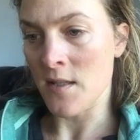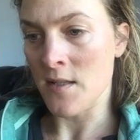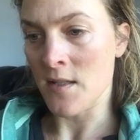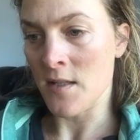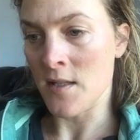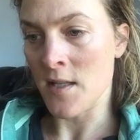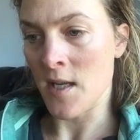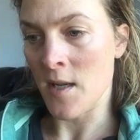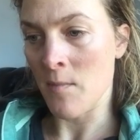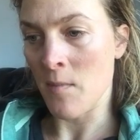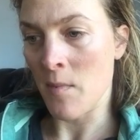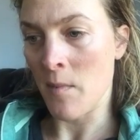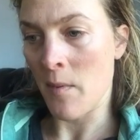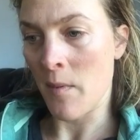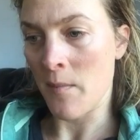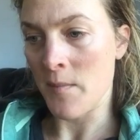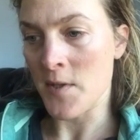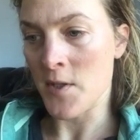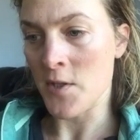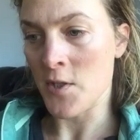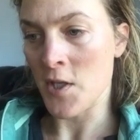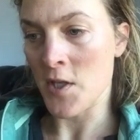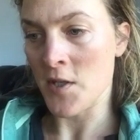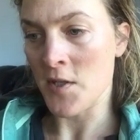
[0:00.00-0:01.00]
today, my mum
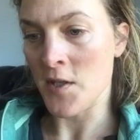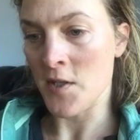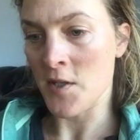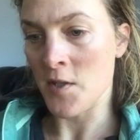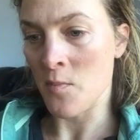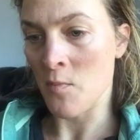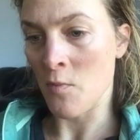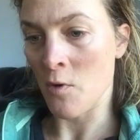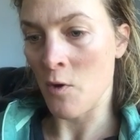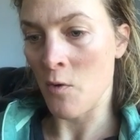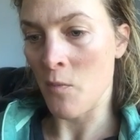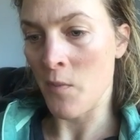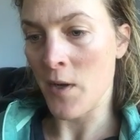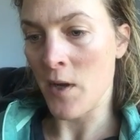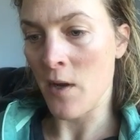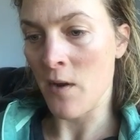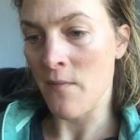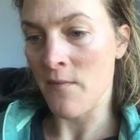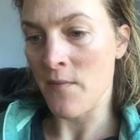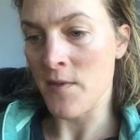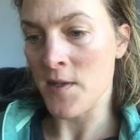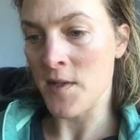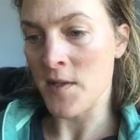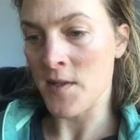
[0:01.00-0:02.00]
suggested tomorrow we
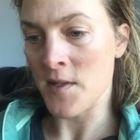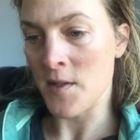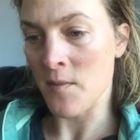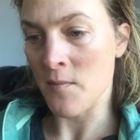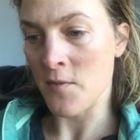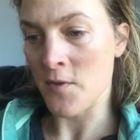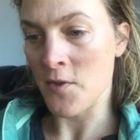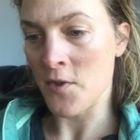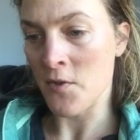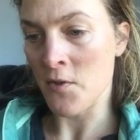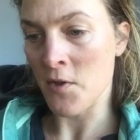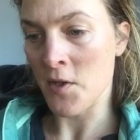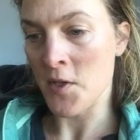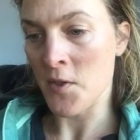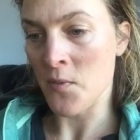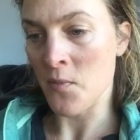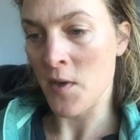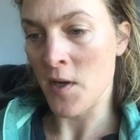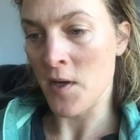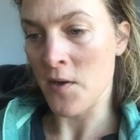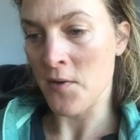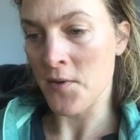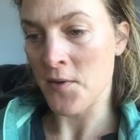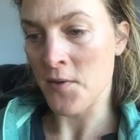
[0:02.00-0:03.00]
go and visit someone straight
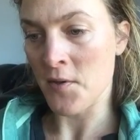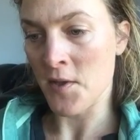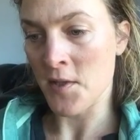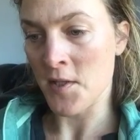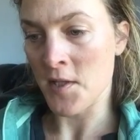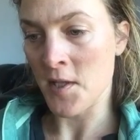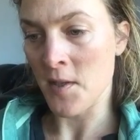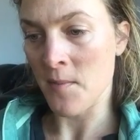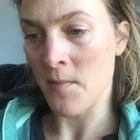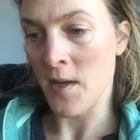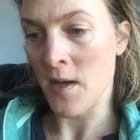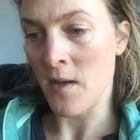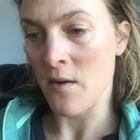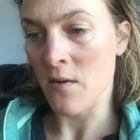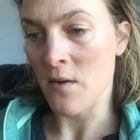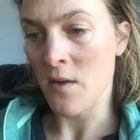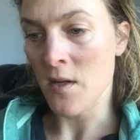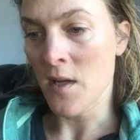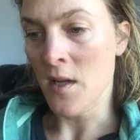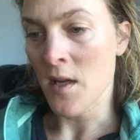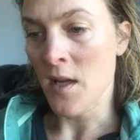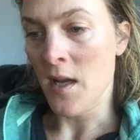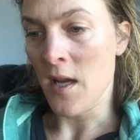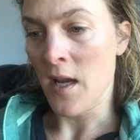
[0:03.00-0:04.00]
away. I was stressing about
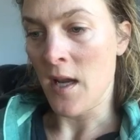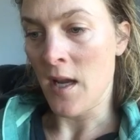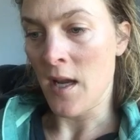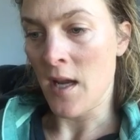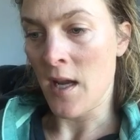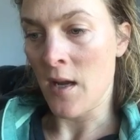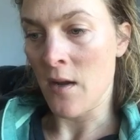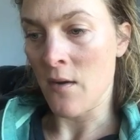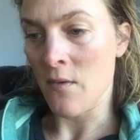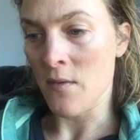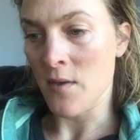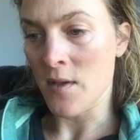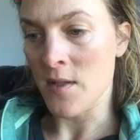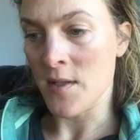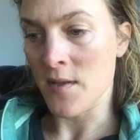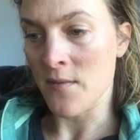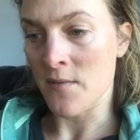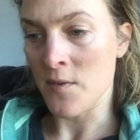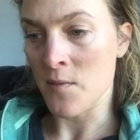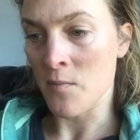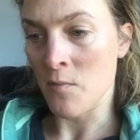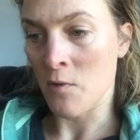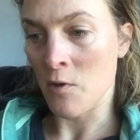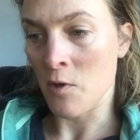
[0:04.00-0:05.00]
out as
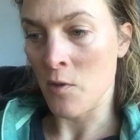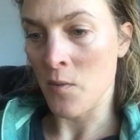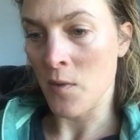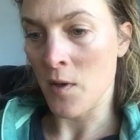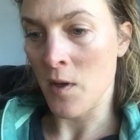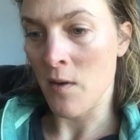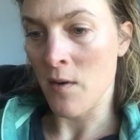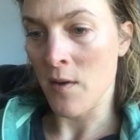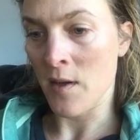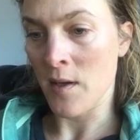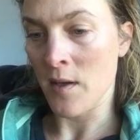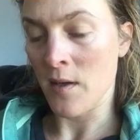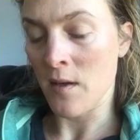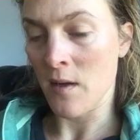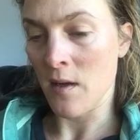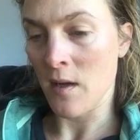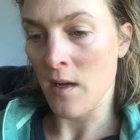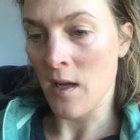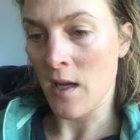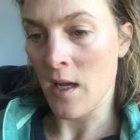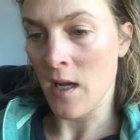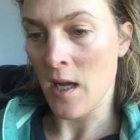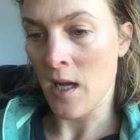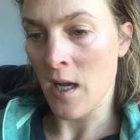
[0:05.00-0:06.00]
if tomorrow we're going
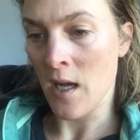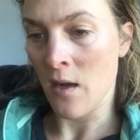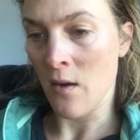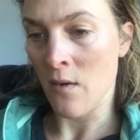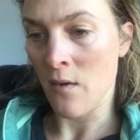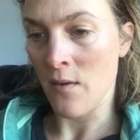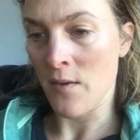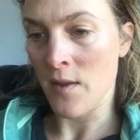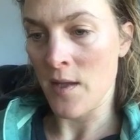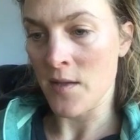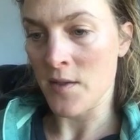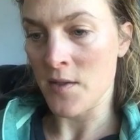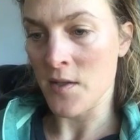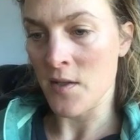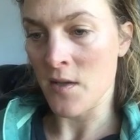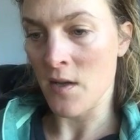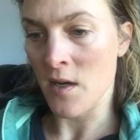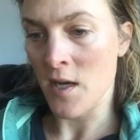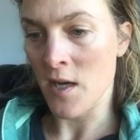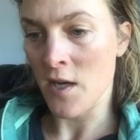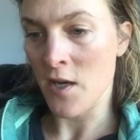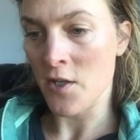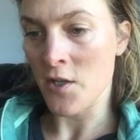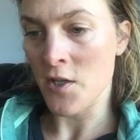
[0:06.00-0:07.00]
out, and then
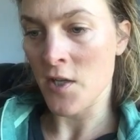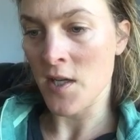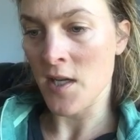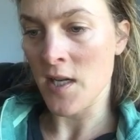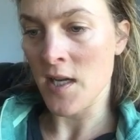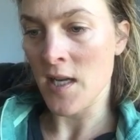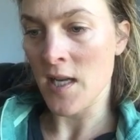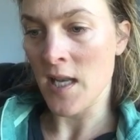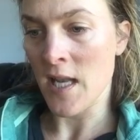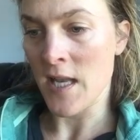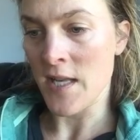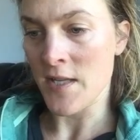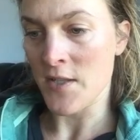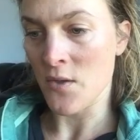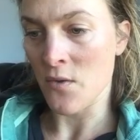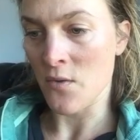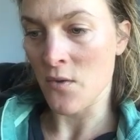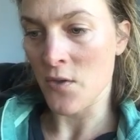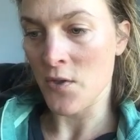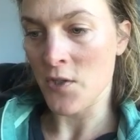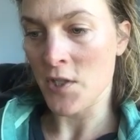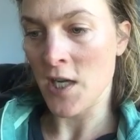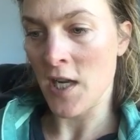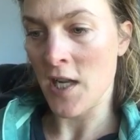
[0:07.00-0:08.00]
tonight I should eat less or
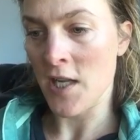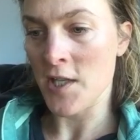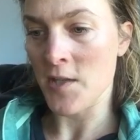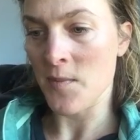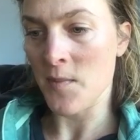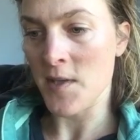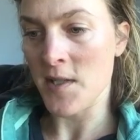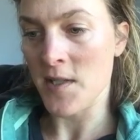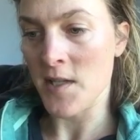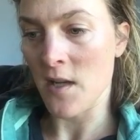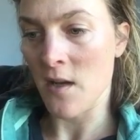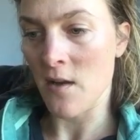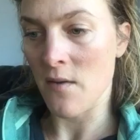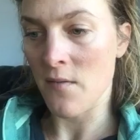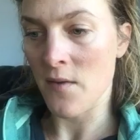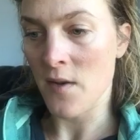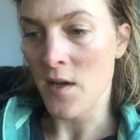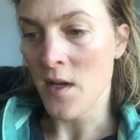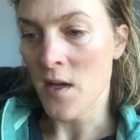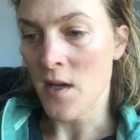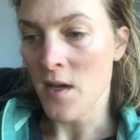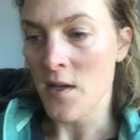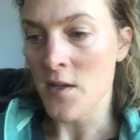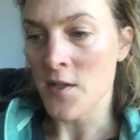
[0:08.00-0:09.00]
not challenge myself
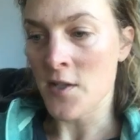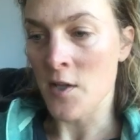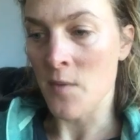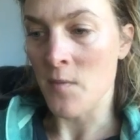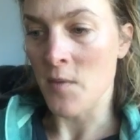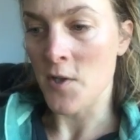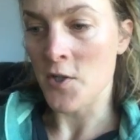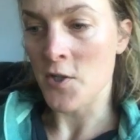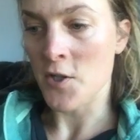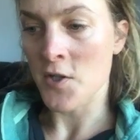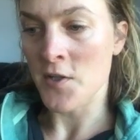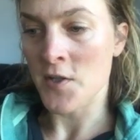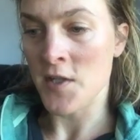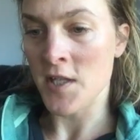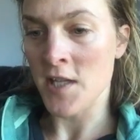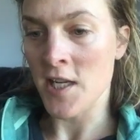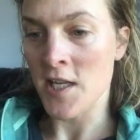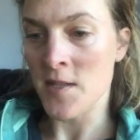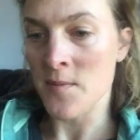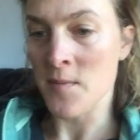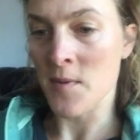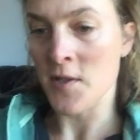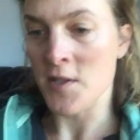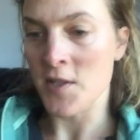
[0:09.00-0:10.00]
so much just in
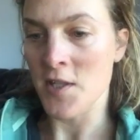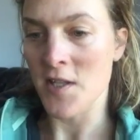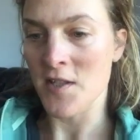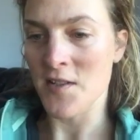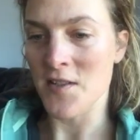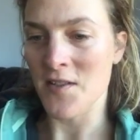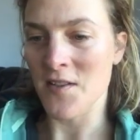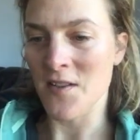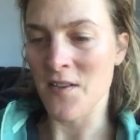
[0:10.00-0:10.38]
case my jeans